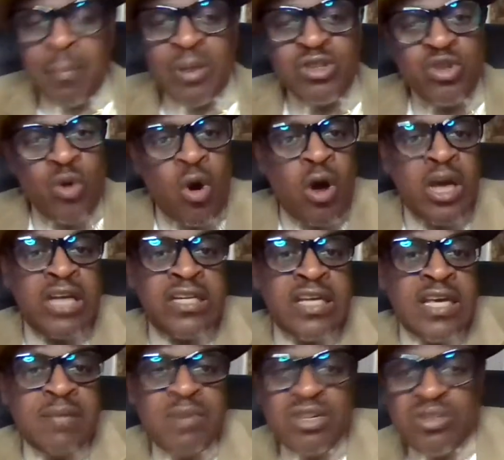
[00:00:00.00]
But you are in the
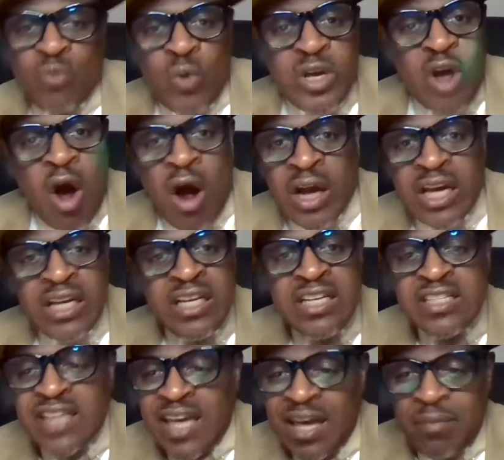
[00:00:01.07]
image. We are in
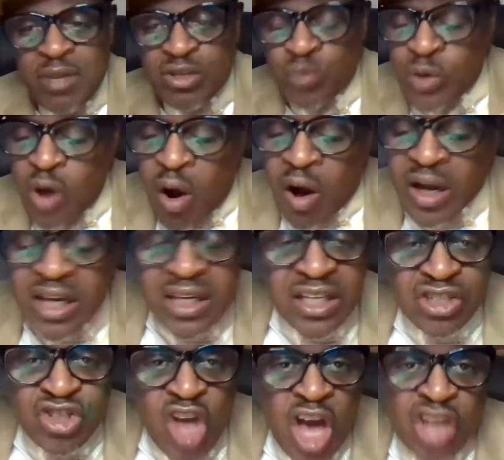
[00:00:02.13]
his image. We are in
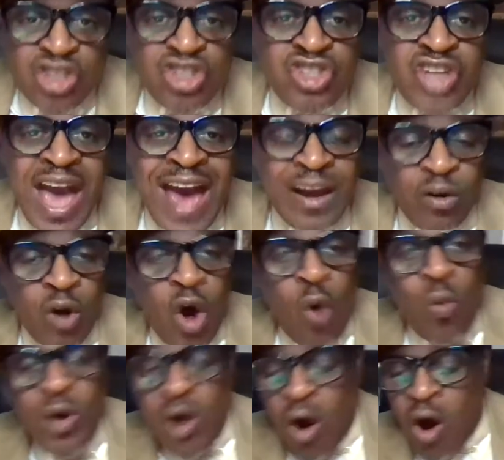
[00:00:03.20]
his shadow.
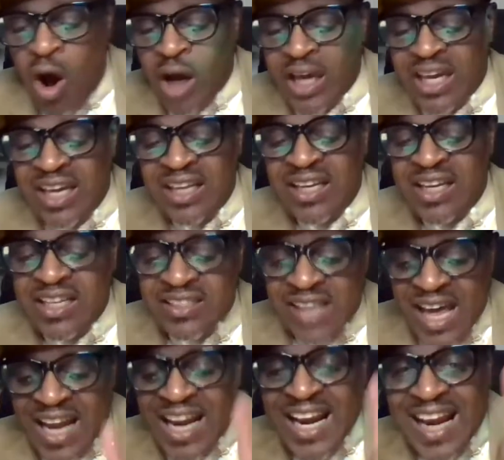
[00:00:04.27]
We are in his
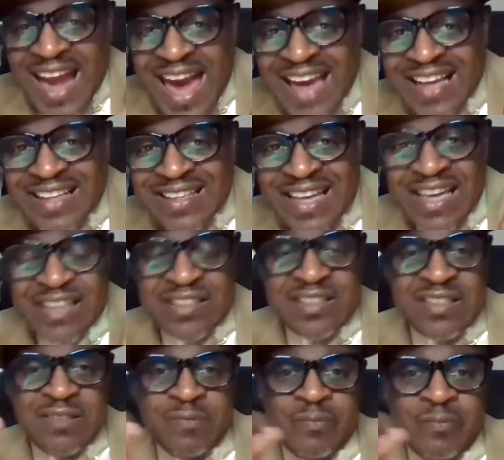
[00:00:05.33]
likeness.